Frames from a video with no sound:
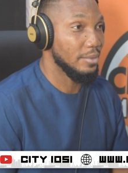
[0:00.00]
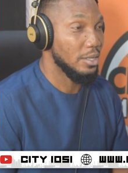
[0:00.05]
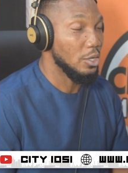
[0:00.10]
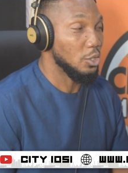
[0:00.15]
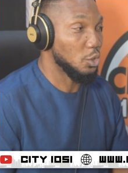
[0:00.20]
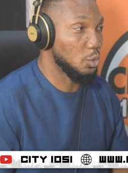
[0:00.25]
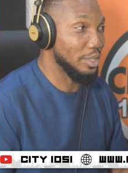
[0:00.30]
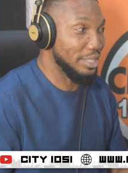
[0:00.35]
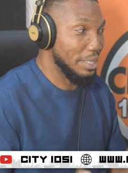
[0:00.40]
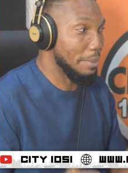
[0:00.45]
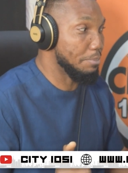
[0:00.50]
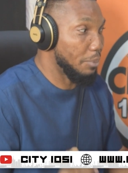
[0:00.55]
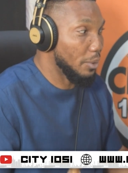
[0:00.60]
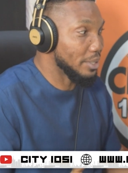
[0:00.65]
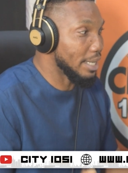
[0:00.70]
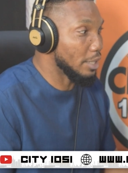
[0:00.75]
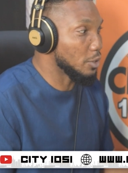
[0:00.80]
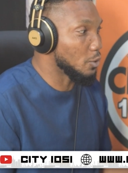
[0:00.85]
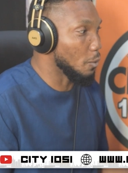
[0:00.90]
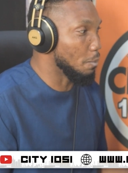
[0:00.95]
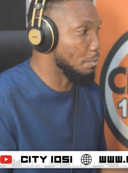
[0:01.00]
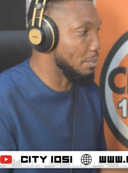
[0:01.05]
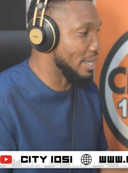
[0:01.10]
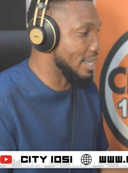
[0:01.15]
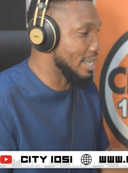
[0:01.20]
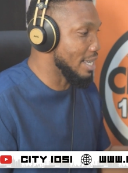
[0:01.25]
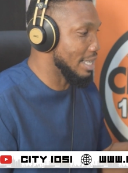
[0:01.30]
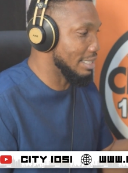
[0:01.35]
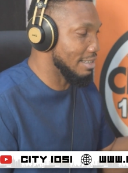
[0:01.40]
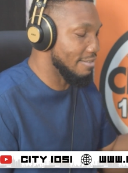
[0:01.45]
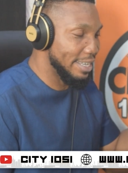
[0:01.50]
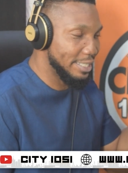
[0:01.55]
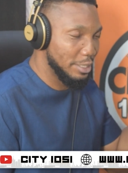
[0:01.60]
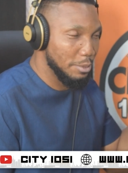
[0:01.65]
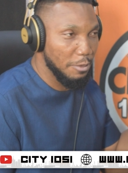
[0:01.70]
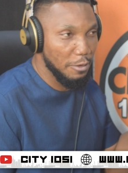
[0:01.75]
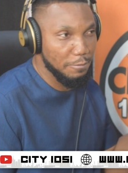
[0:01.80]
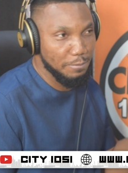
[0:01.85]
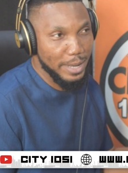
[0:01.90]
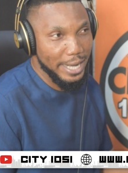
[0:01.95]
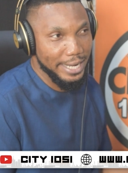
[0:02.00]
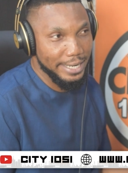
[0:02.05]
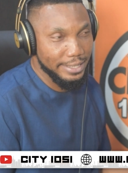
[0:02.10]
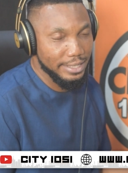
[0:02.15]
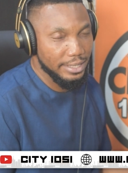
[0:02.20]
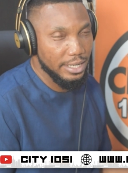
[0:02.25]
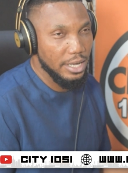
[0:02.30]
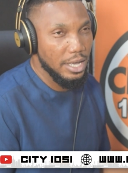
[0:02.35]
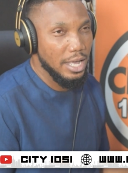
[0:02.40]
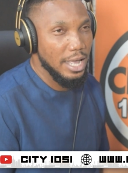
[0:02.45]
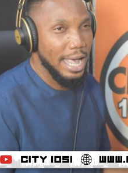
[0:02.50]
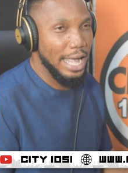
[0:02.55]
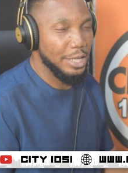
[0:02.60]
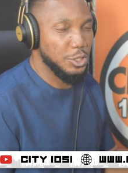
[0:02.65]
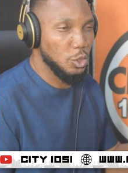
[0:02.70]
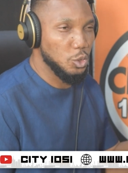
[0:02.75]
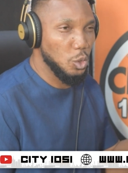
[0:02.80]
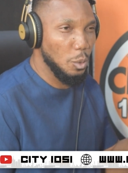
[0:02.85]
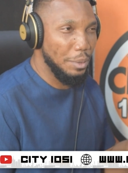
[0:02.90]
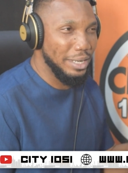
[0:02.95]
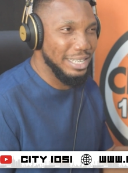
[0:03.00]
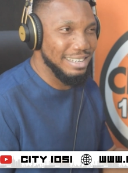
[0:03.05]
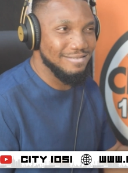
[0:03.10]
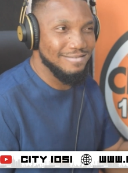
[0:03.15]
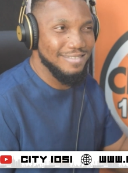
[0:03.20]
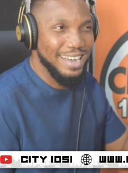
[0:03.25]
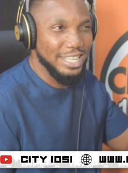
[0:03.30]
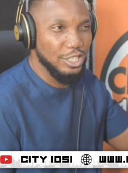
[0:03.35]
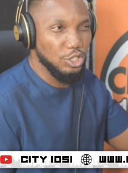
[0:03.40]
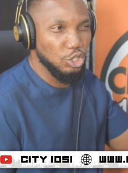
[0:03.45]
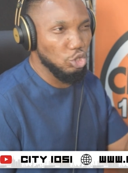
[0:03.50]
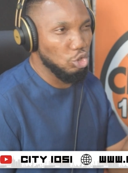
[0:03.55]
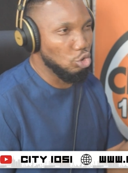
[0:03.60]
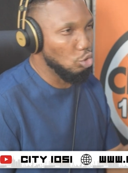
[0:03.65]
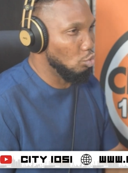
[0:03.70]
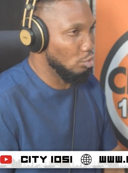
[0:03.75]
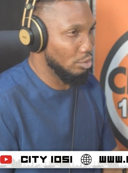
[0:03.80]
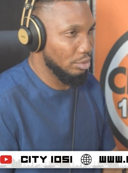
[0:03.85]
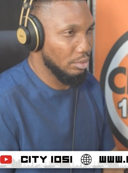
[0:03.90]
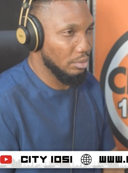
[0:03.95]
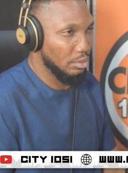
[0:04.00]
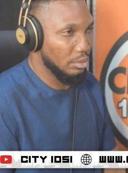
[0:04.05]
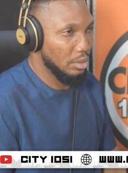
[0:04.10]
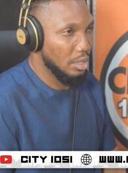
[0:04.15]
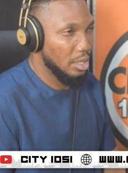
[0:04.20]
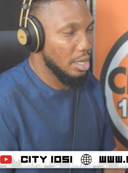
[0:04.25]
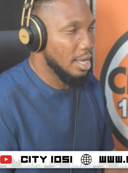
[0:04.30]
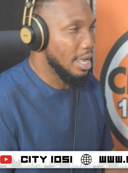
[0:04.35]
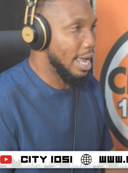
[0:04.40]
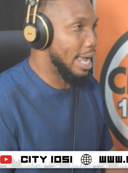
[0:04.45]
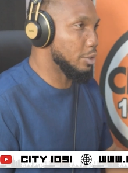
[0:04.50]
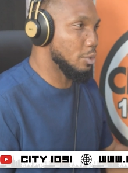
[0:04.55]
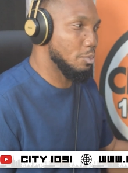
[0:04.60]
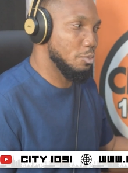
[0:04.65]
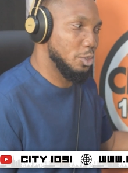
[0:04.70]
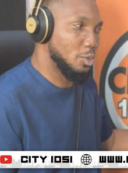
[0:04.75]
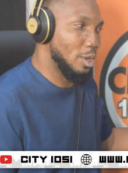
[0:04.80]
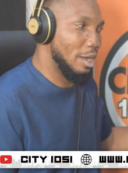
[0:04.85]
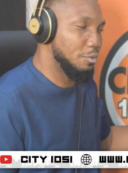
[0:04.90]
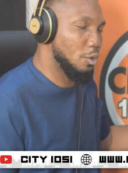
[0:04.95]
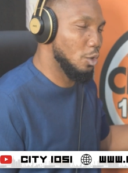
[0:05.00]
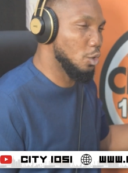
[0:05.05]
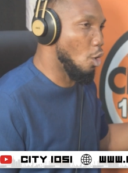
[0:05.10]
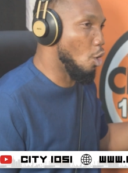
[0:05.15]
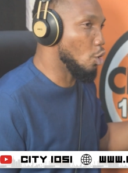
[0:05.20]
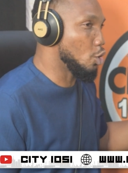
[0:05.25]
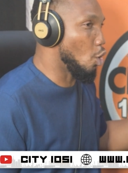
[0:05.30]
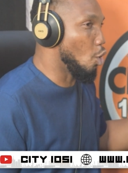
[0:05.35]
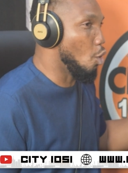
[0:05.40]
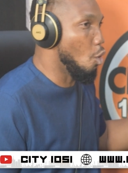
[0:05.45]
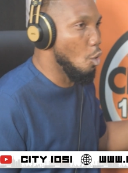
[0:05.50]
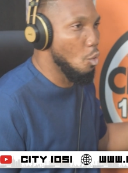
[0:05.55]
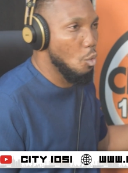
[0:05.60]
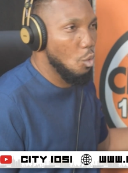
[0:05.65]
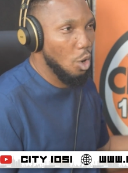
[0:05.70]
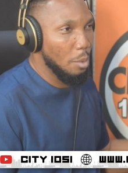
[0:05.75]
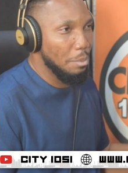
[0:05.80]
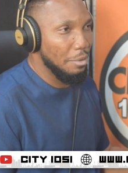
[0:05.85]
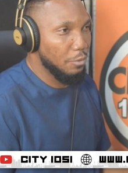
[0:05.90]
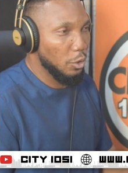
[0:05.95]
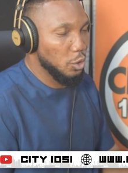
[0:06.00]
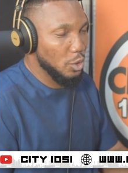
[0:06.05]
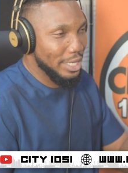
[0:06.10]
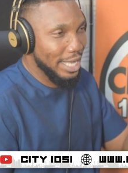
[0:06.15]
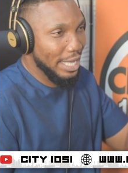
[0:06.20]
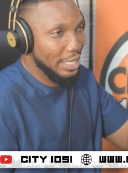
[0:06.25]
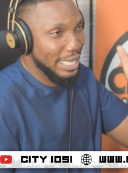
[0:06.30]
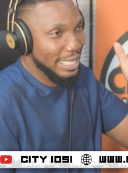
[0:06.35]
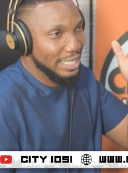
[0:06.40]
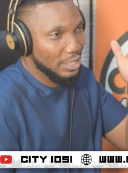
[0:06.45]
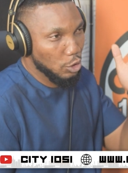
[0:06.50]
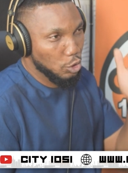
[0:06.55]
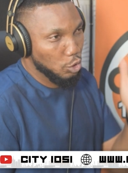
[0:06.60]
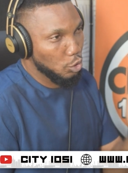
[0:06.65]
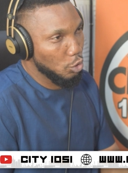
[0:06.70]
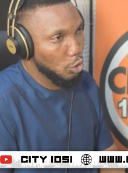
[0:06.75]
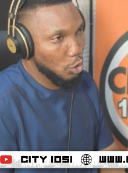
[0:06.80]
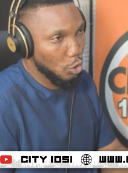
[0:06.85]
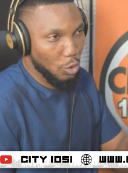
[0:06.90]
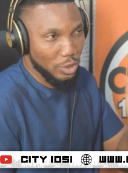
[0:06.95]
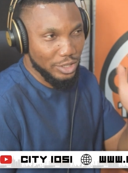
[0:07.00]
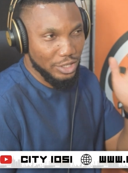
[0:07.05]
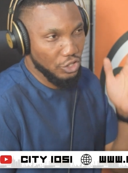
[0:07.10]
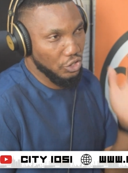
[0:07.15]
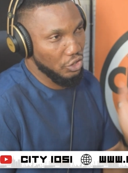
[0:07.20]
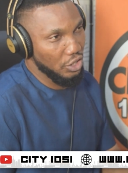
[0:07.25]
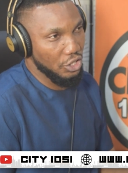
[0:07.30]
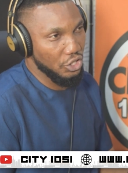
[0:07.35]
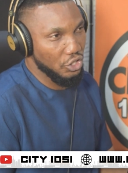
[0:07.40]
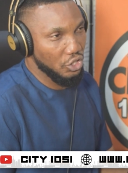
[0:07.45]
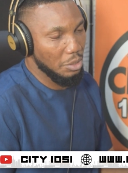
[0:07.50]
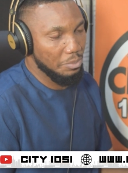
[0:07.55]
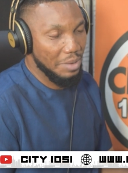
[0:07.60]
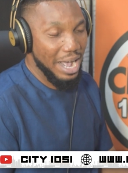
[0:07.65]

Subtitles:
So it's important to be in the right state of mind and to also be in the right zone, and to have done all your homework before you hit the studio or the stage.